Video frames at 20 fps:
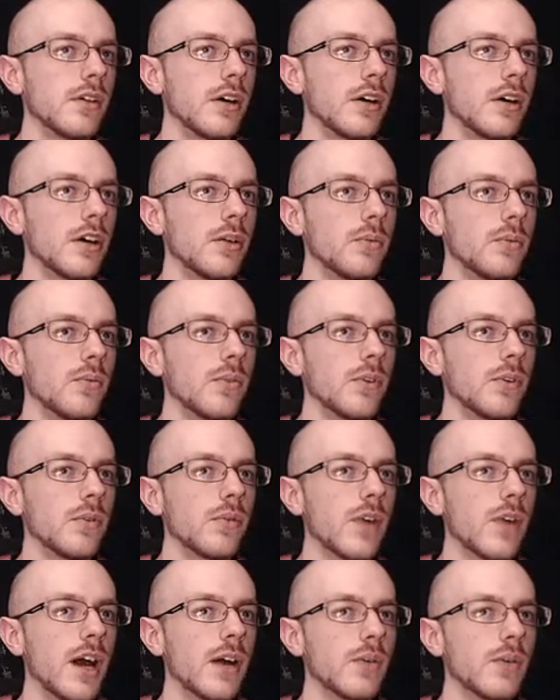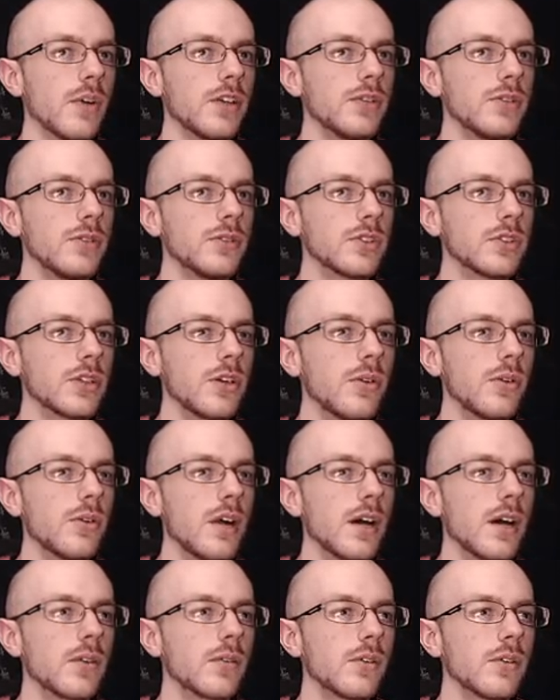Um, what? Do, how do I do so?
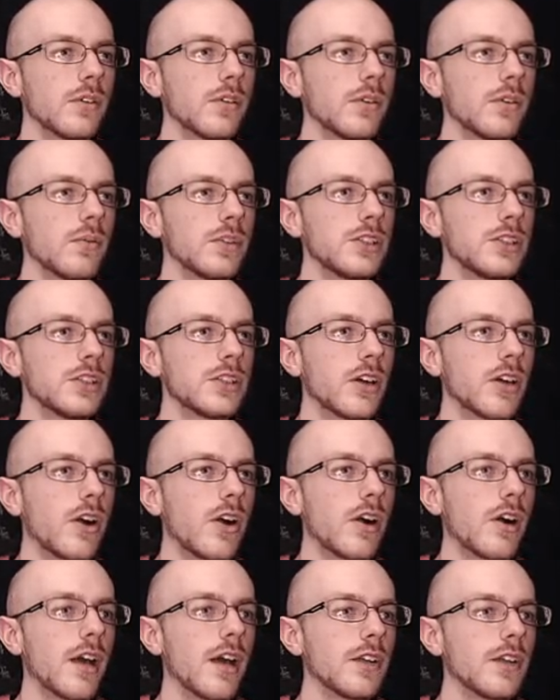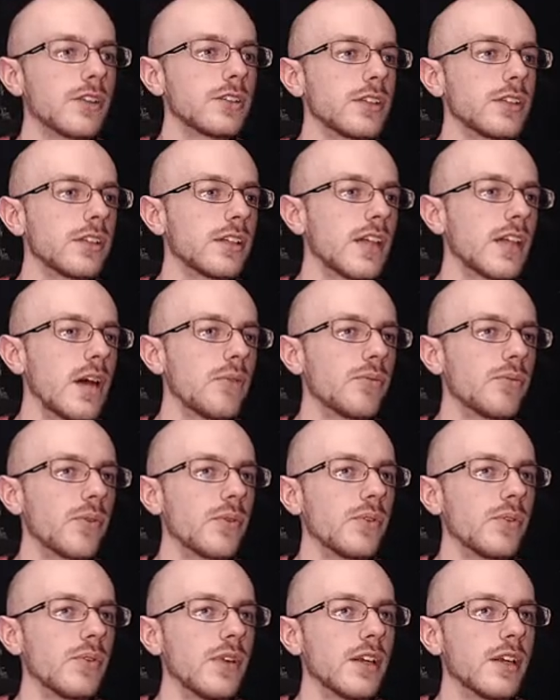I don't really know. What's his heart at? look at that before
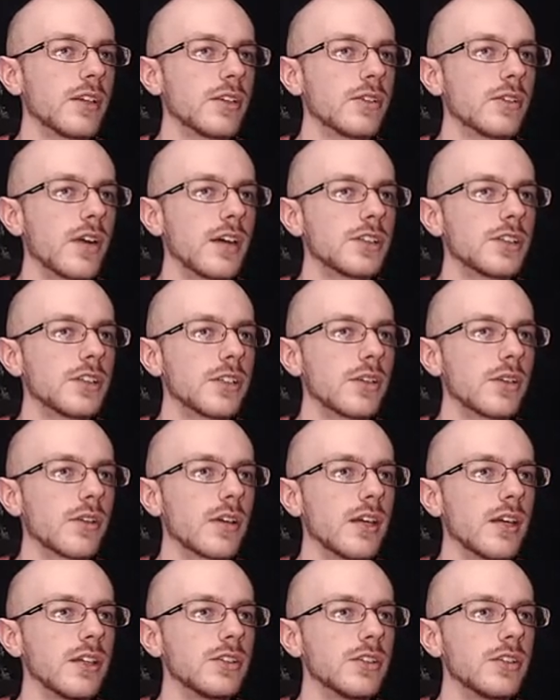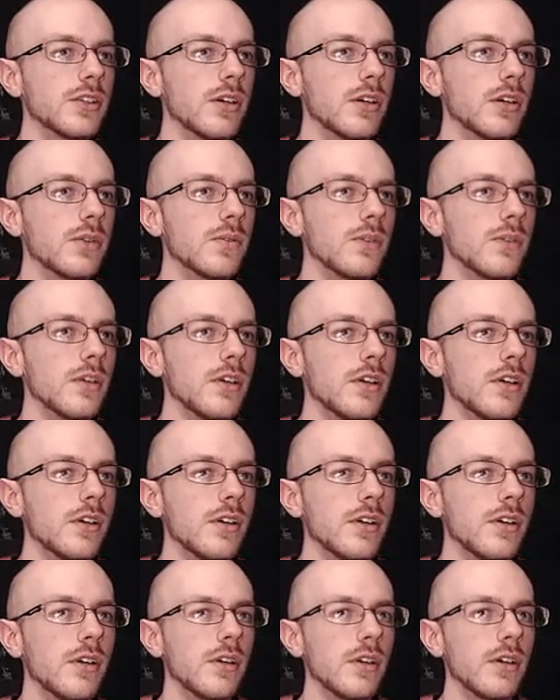we do anything drastic. Okay, it's low.
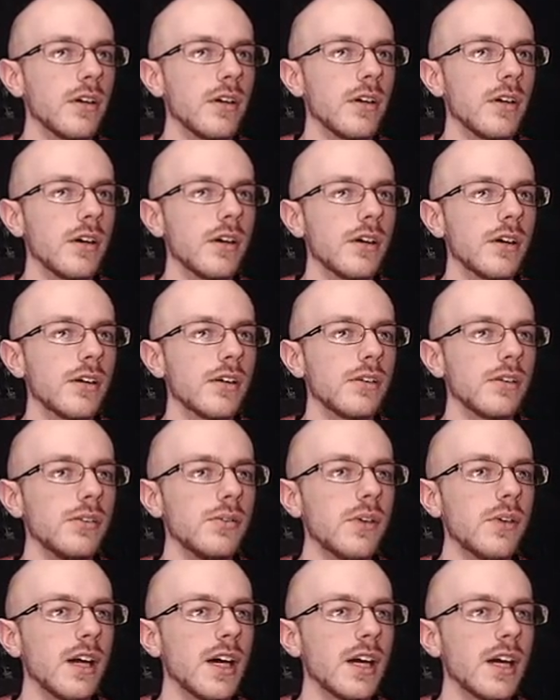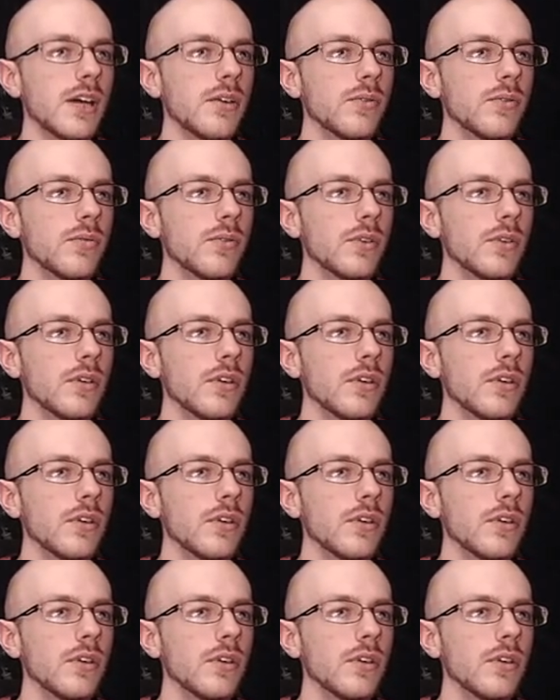Uh, you have...